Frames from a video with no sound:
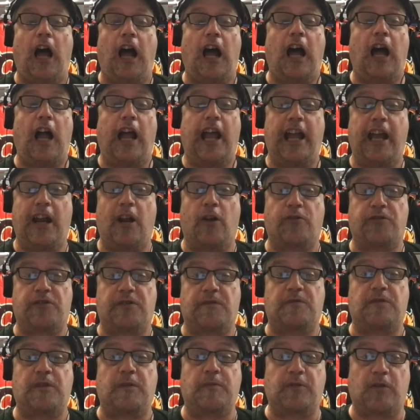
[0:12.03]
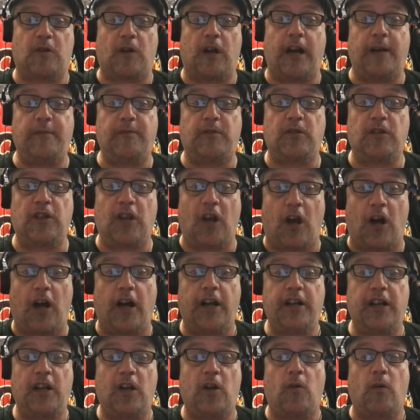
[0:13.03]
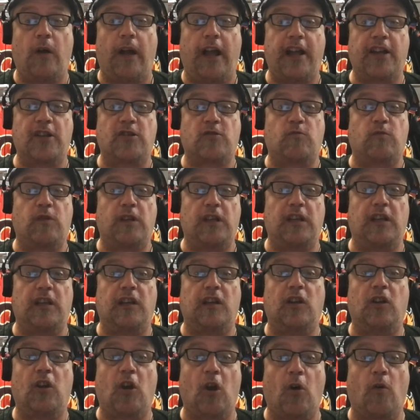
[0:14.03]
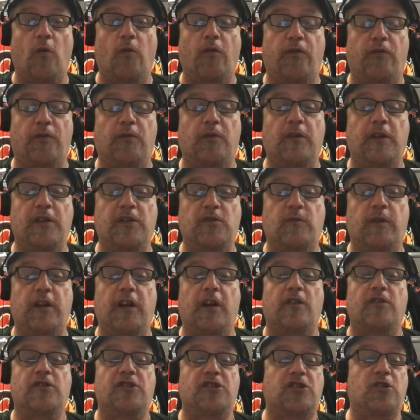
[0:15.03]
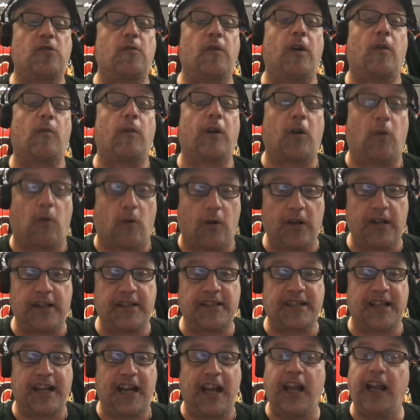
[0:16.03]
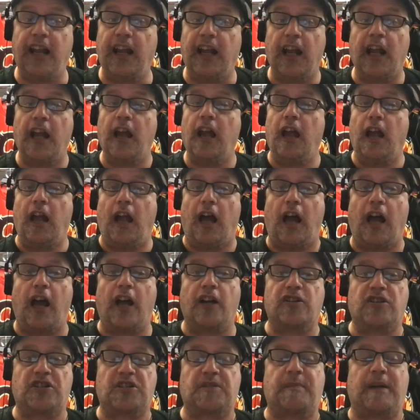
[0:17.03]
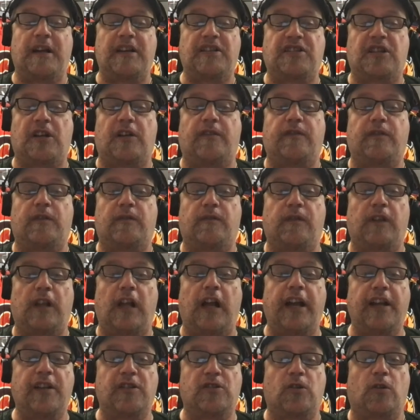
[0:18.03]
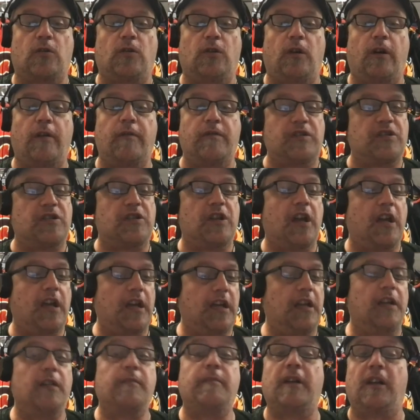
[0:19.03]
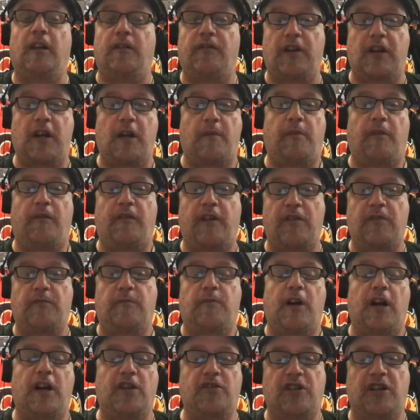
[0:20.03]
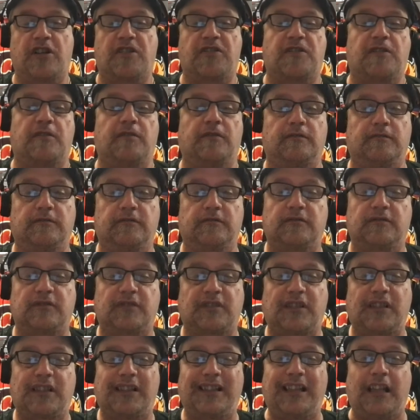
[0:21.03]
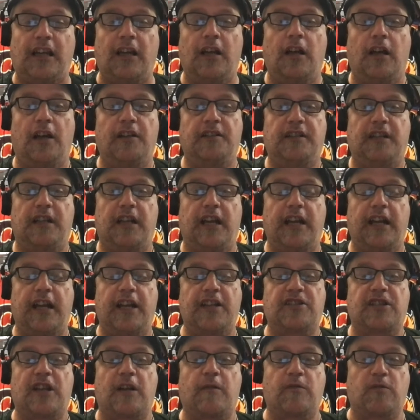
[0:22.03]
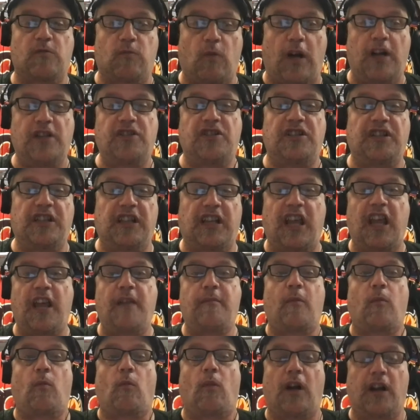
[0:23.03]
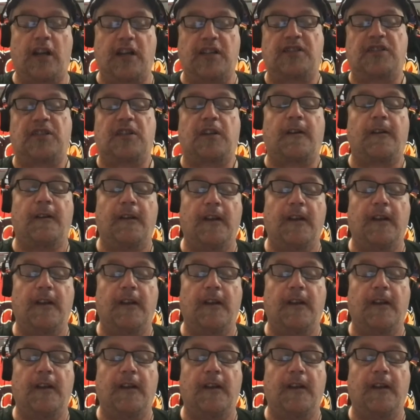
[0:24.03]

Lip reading: and also subscribe to the audio as we go through, as we are just doing a recording today. Just myself flying solo. I was in the middle of a couple of other projects, and tonight as I was watching the game and needed